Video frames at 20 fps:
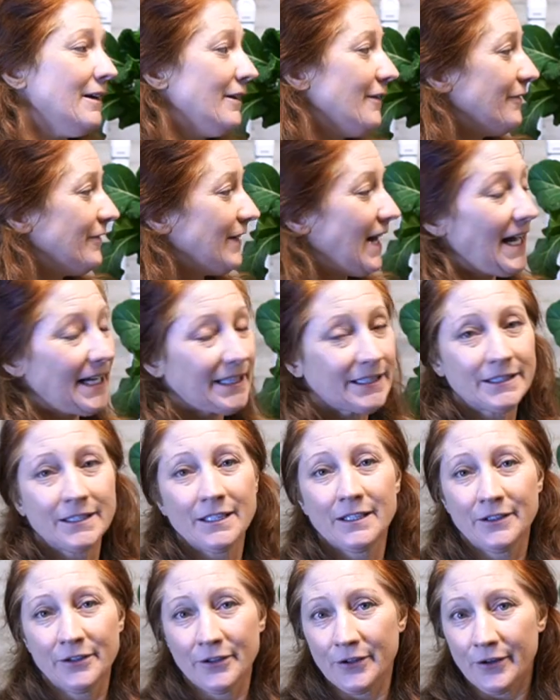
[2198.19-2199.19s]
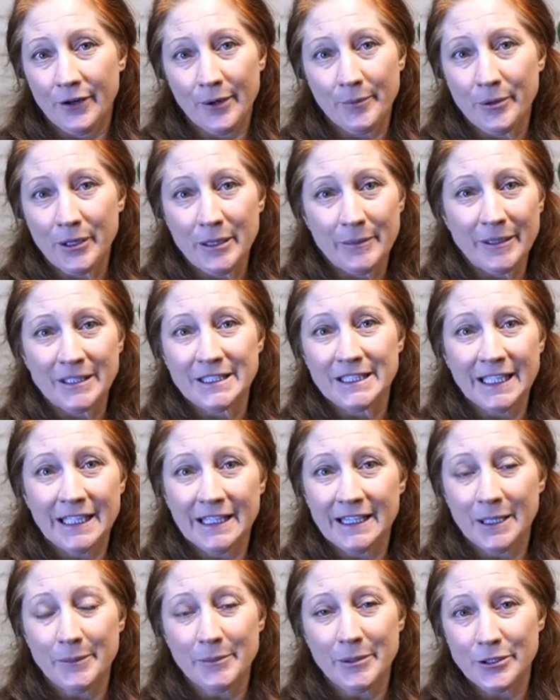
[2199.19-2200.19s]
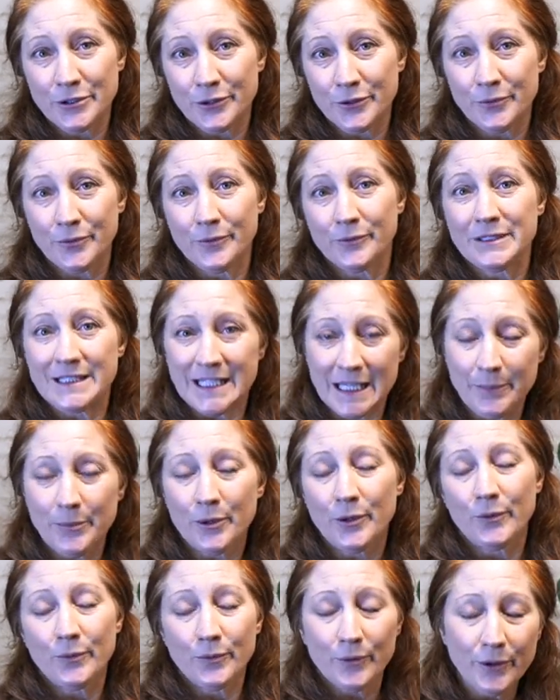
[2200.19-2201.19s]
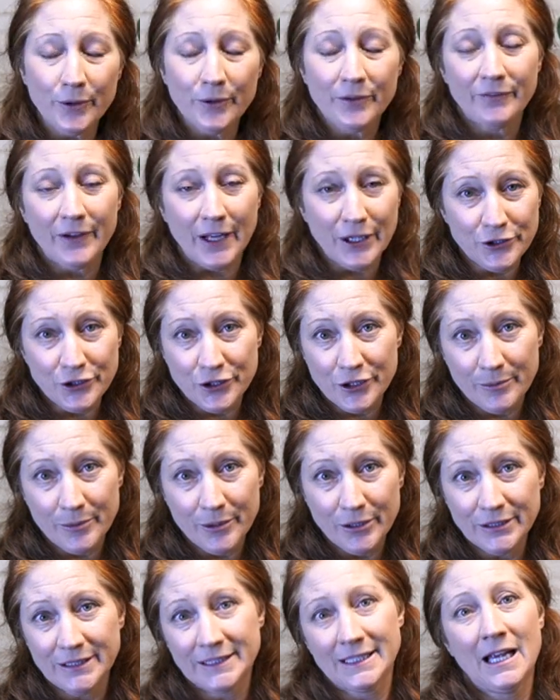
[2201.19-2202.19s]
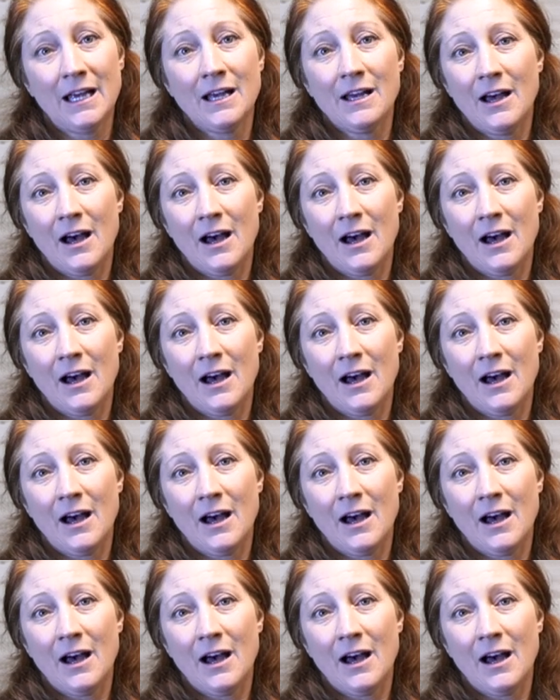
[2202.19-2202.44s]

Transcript: Flex, you can grow pretty much anything but do deep root vegetables